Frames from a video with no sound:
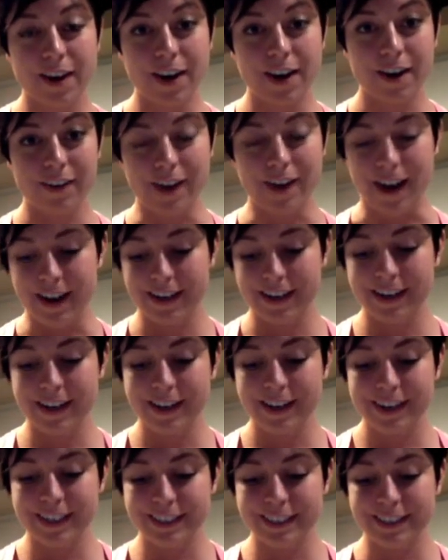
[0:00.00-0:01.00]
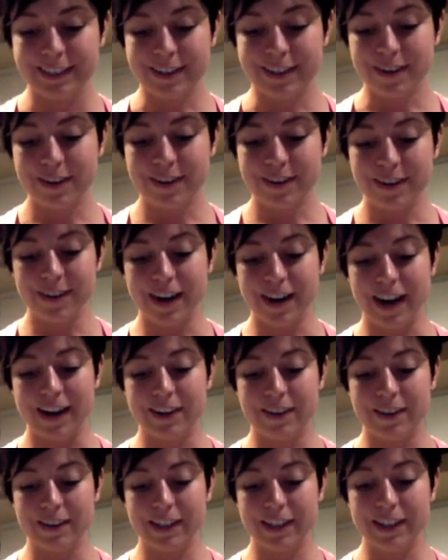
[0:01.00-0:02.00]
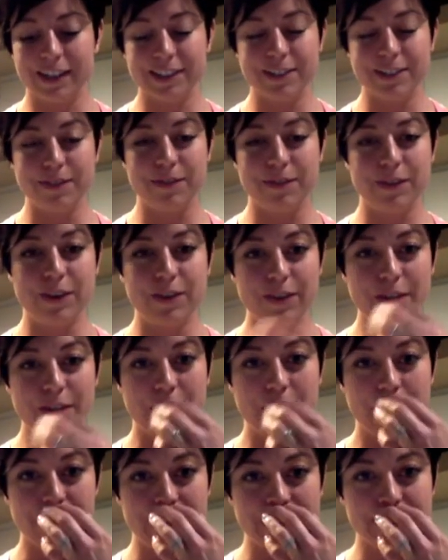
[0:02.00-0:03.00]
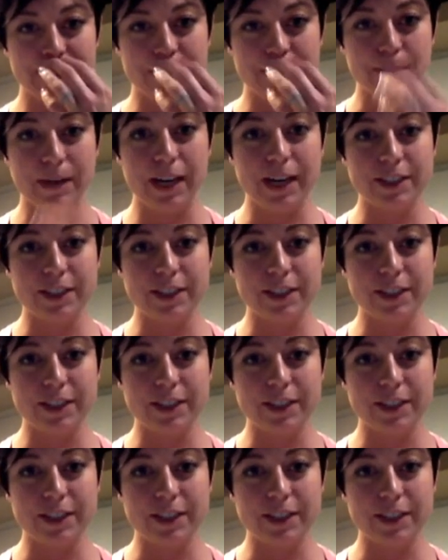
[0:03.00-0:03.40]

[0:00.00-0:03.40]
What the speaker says: All right. So I know that there's a few of you having some